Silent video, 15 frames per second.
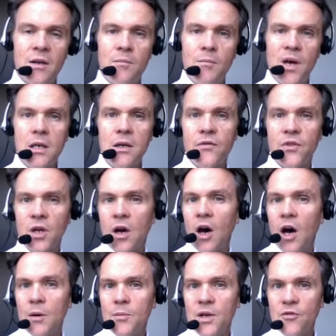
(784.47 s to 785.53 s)
many of the
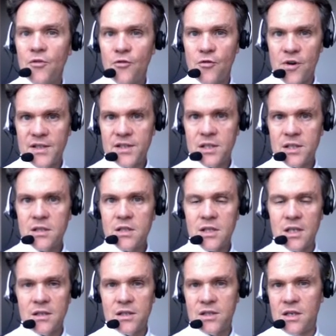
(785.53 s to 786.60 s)
common phrases
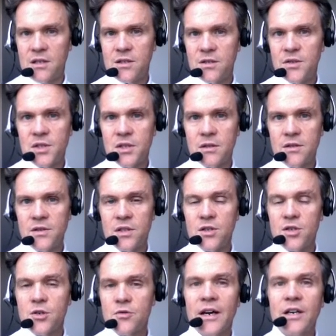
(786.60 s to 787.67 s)
and sentences and
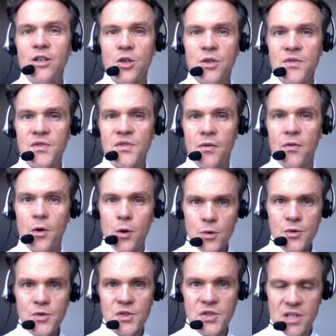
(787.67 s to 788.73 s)
directions that the
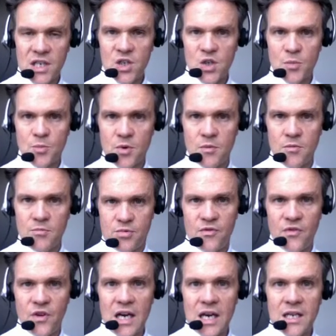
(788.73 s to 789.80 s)
nurses need to
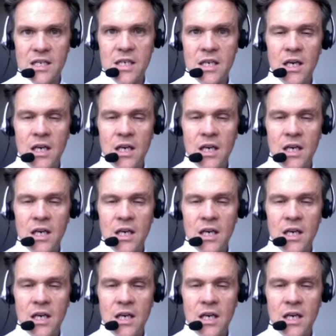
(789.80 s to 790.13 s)
provide